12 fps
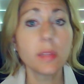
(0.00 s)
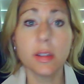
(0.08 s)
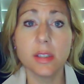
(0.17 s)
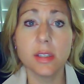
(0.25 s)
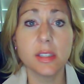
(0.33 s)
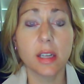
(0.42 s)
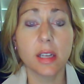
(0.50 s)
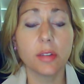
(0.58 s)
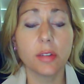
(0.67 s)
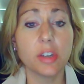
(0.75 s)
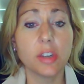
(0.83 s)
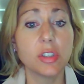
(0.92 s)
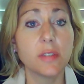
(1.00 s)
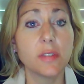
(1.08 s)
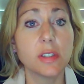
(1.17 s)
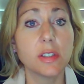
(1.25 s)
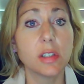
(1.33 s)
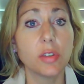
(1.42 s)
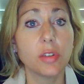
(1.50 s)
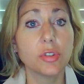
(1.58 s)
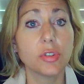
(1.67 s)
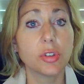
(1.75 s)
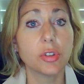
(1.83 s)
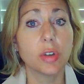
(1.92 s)
this declaration of
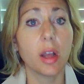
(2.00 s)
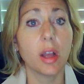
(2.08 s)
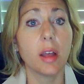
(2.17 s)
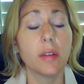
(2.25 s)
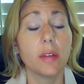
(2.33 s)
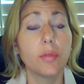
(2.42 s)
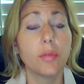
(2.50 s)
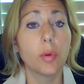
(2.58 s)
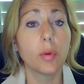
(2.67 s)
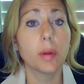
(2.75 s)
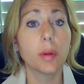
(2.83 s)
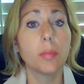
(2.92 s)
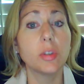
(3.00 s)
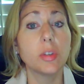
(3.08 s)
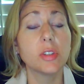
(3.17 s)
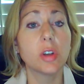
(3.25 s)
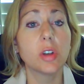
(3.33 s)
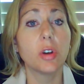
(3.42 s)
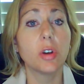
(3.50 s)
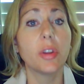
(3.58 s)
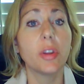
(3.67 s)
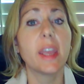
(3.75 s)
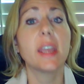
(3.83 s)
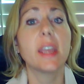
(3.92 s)
disclosure form, which is called
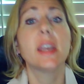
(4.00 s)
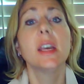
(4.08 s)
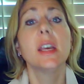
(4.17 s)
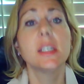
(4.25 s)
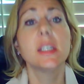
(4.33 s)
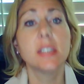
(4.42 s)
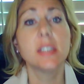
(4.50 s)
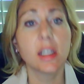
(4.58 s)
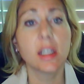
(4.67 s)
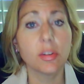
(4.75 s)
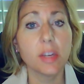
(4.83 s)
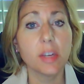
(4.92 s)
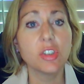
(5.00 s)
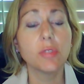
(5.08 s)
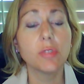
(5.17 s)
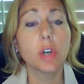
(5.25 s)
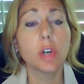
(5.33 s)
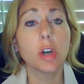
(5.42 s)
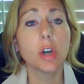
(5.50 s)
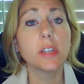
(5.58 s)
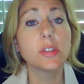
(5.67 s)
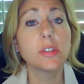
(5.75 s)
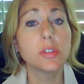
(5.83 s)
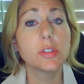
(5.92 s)
a declaration regarding
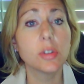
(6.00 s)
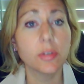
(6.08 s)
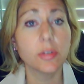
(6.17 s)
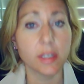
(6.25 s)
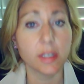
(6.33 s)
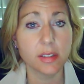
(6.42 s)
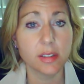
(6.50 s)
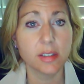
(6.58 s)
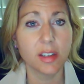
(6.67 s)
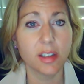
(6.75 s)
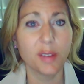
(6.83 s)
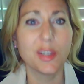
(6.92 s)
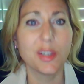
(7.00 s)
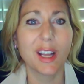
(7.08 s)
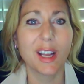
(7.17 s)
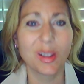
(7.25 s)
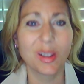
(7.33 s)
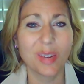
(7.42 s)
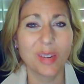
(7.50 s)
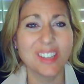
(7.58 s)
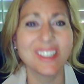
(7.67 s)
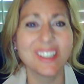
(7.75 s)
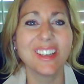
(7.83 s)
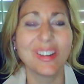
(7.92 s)
service of
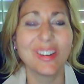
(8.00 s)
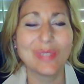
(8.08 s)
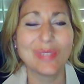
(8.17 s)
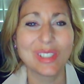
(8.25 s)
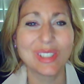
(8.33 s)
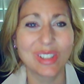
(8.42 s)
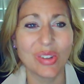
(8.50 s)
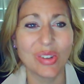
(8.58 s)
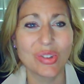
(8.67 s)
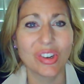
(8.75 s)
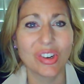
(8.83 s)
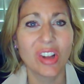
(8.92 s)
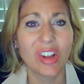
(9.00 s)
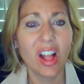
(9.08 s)
declaration of disclosure.